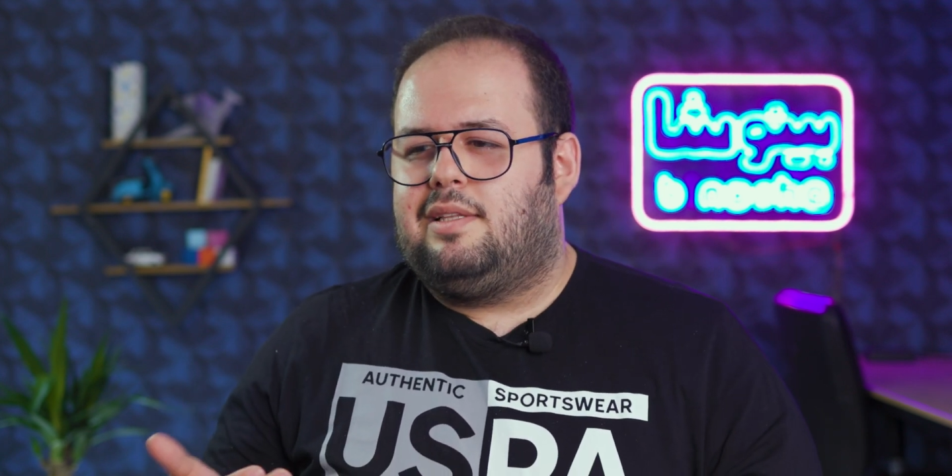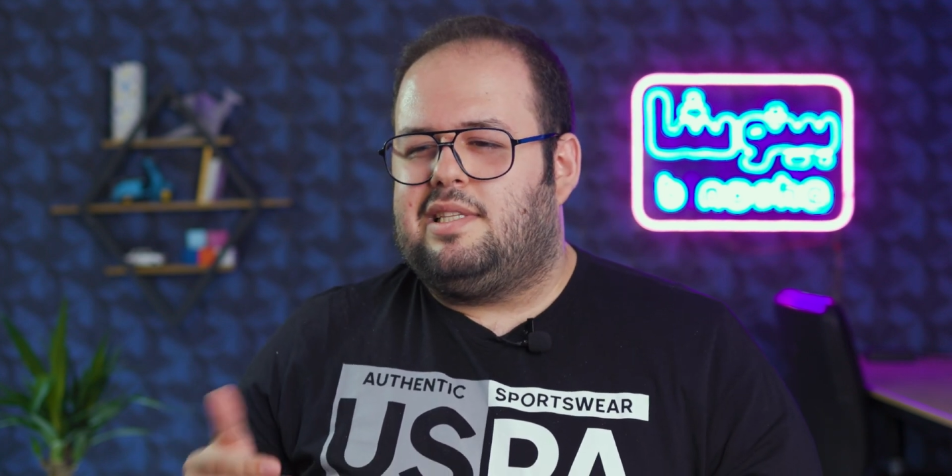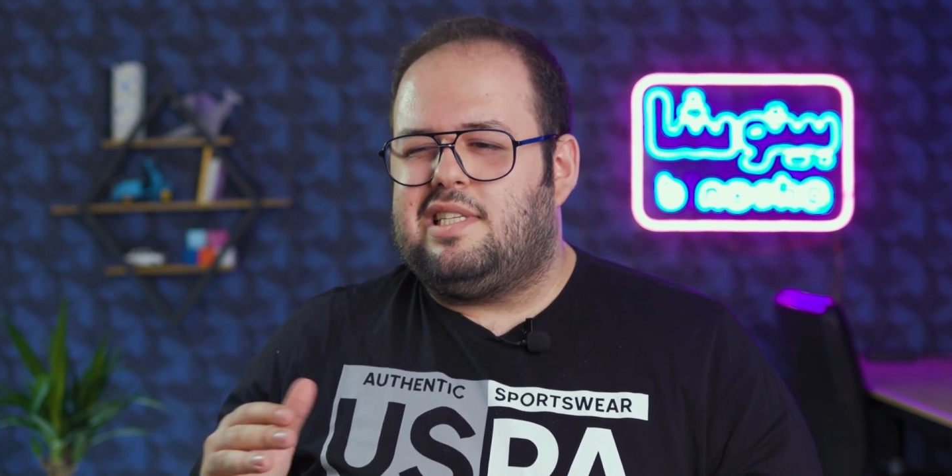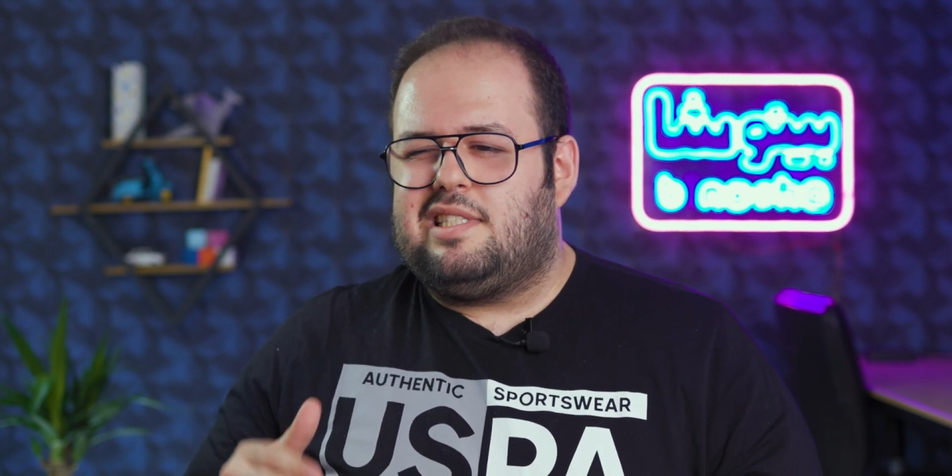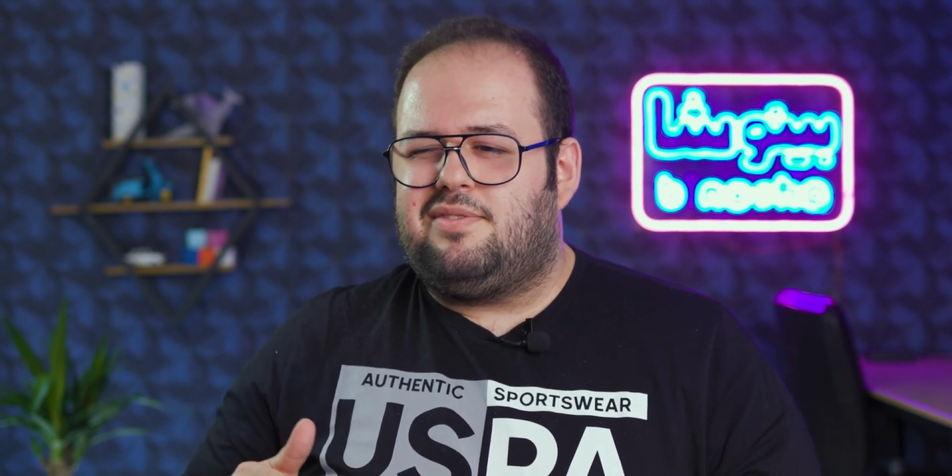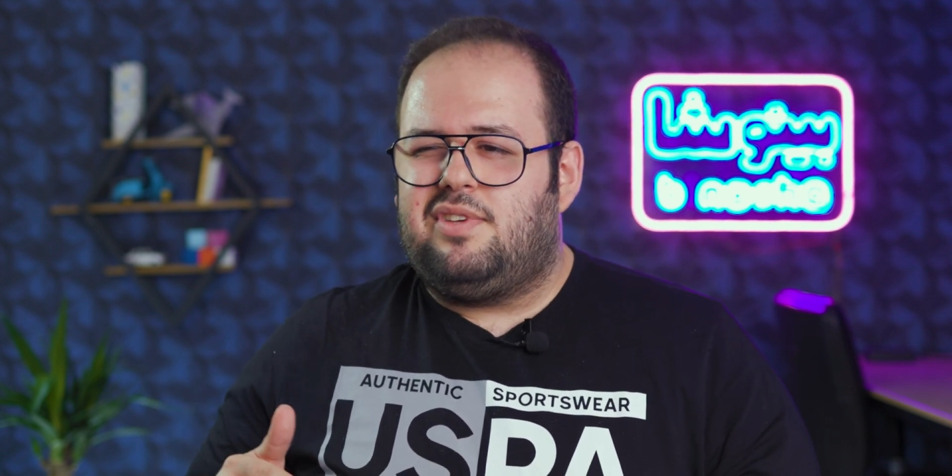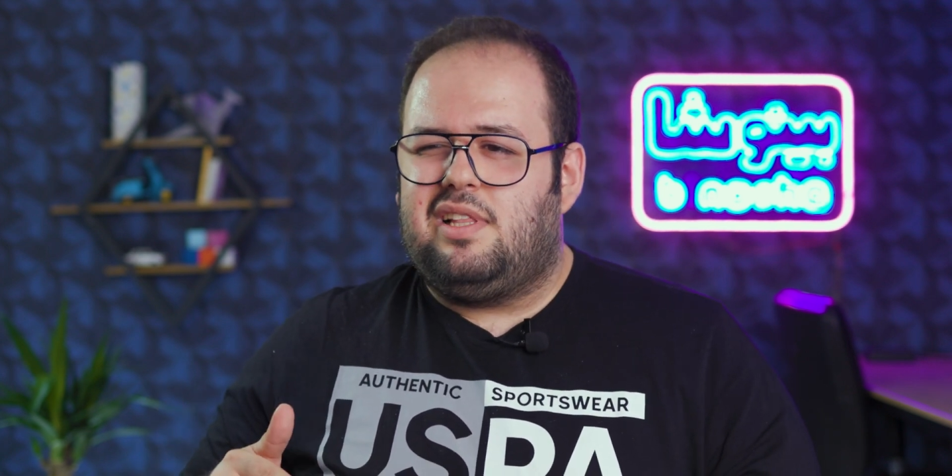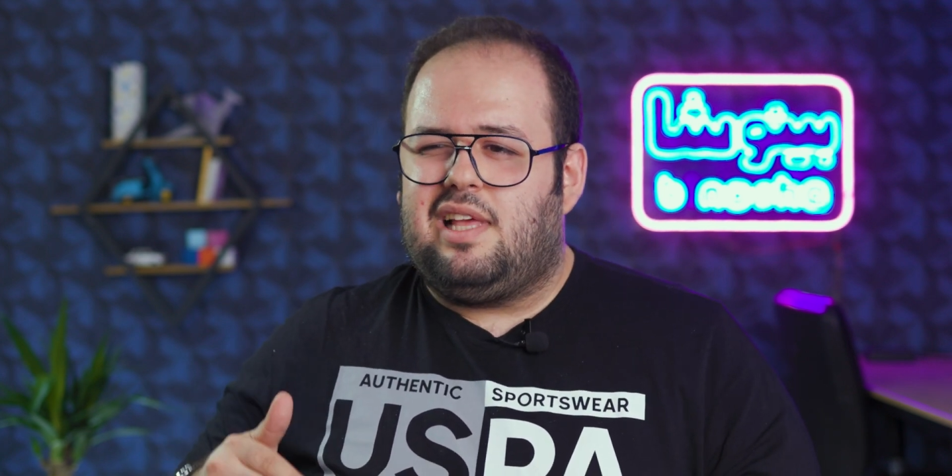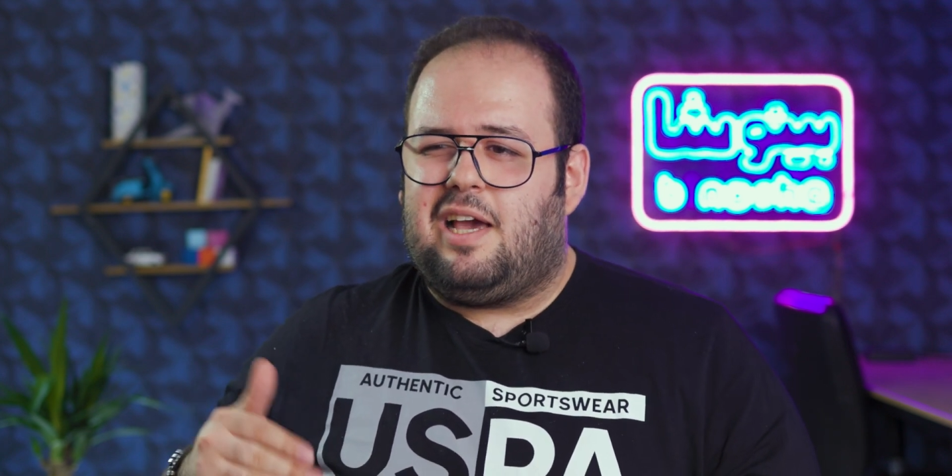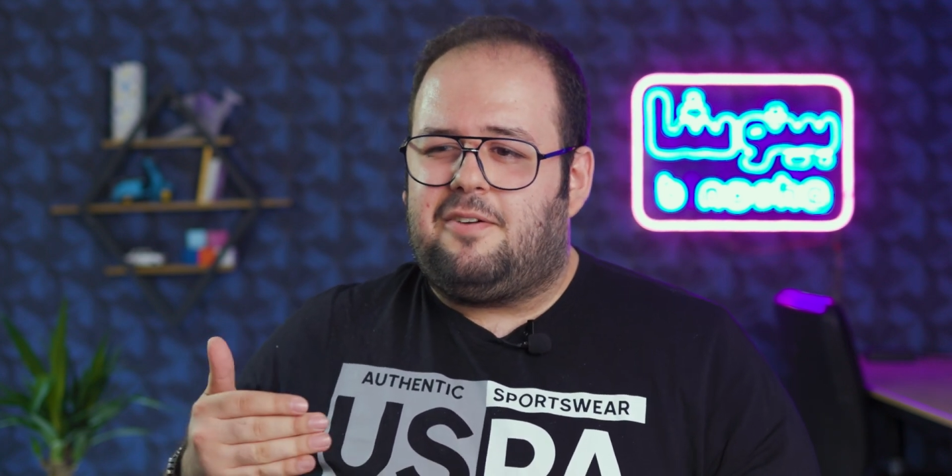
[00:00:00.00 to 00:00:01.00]
This
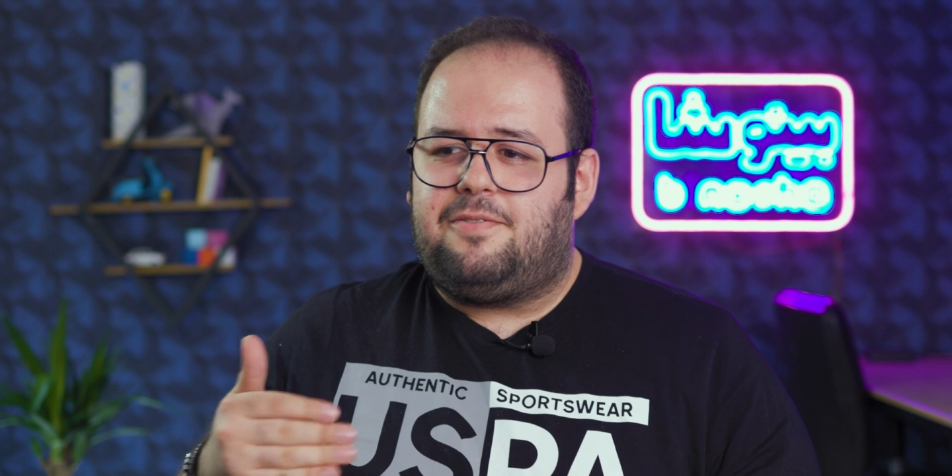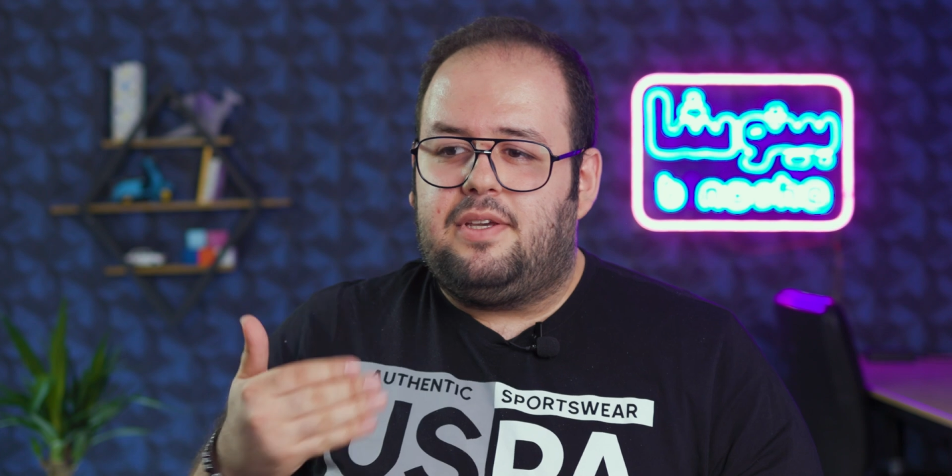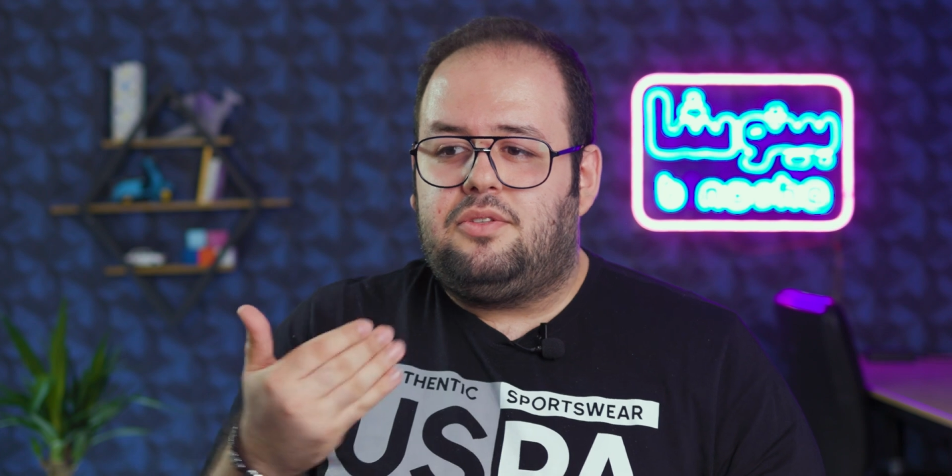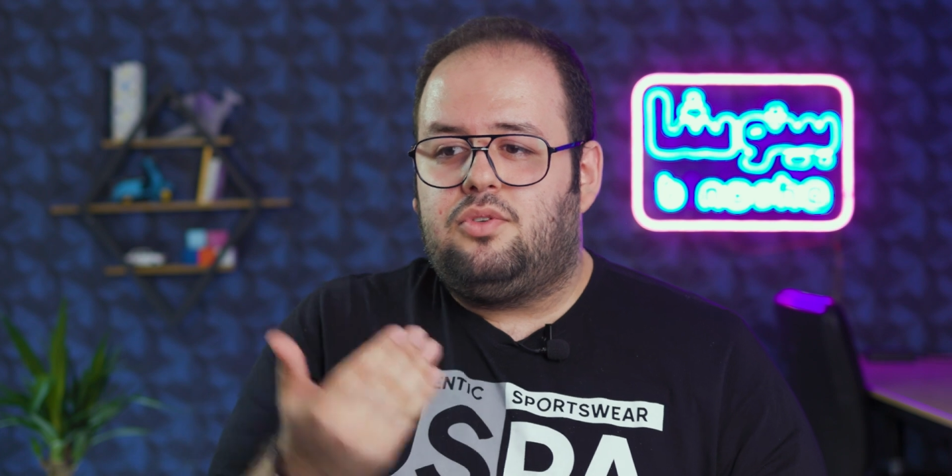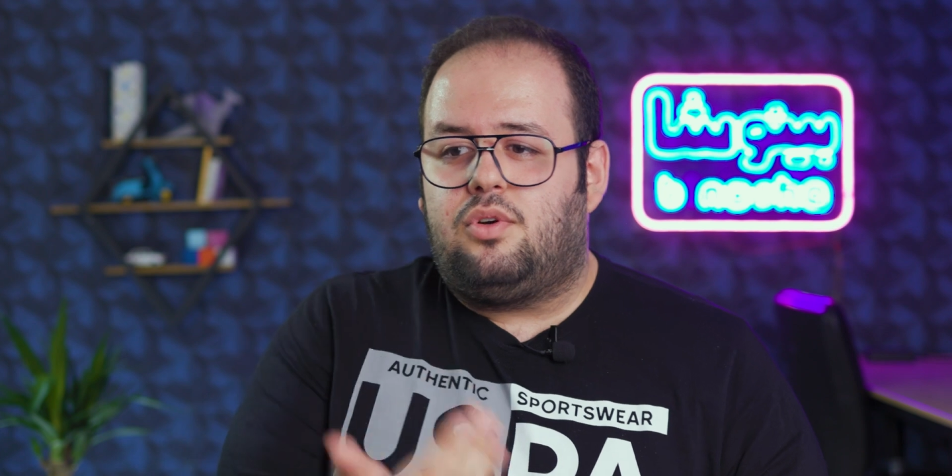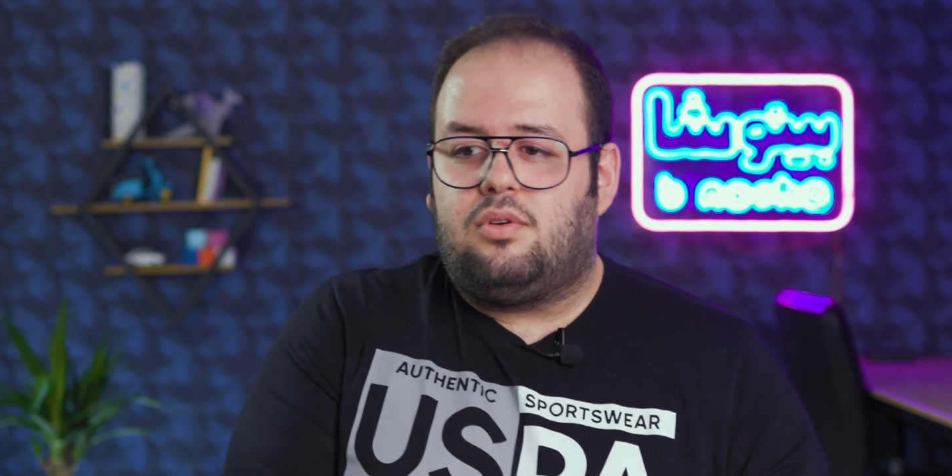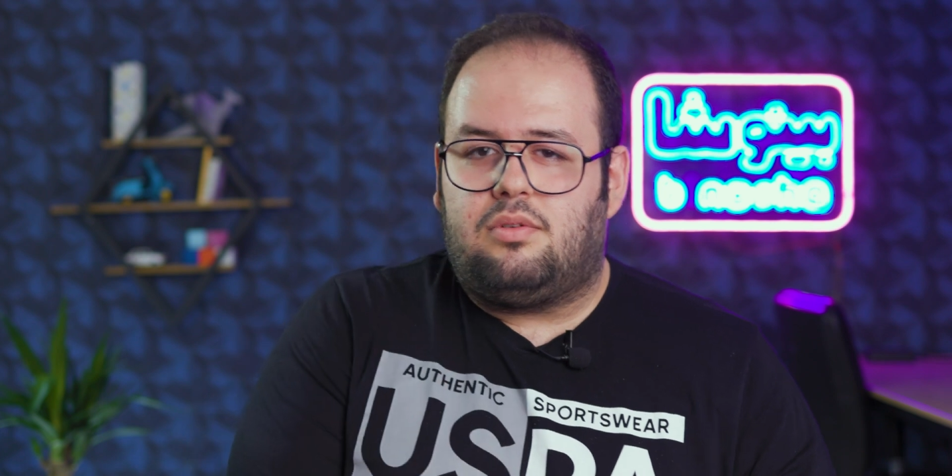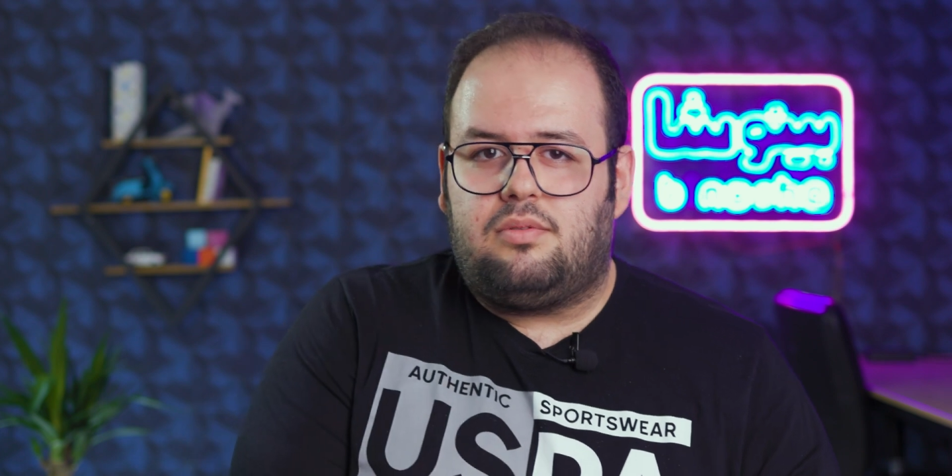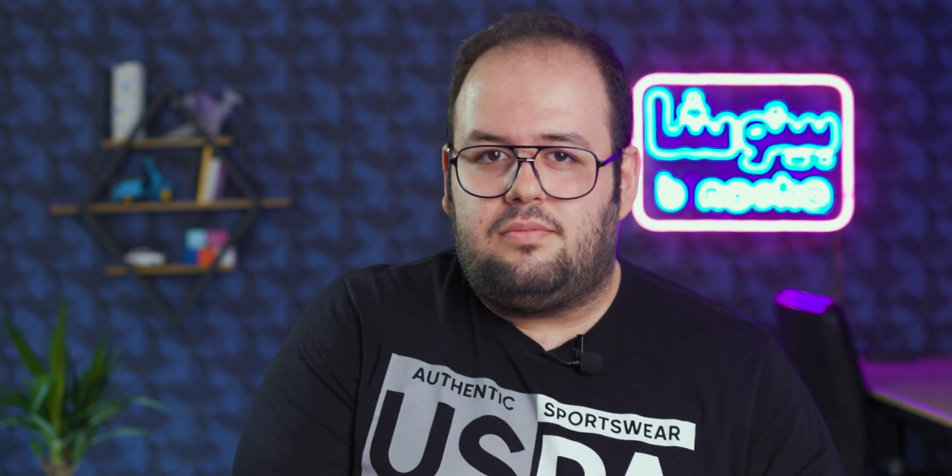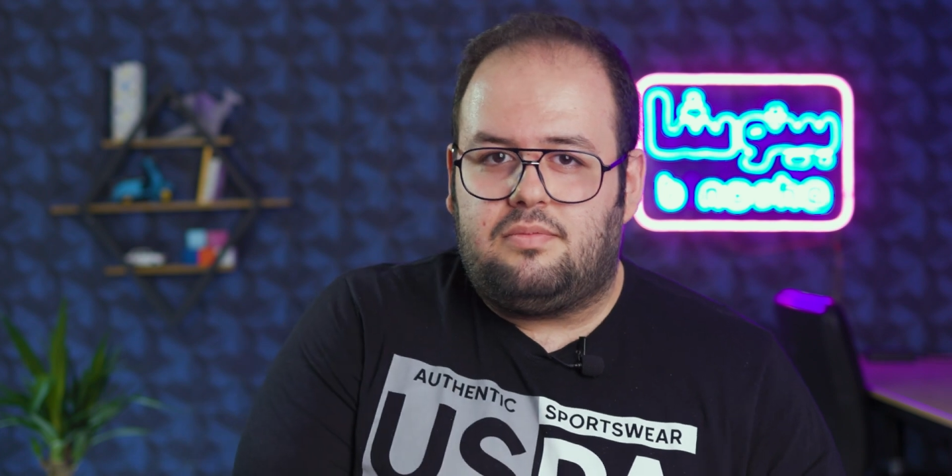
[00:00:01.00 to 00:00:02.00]
will affect your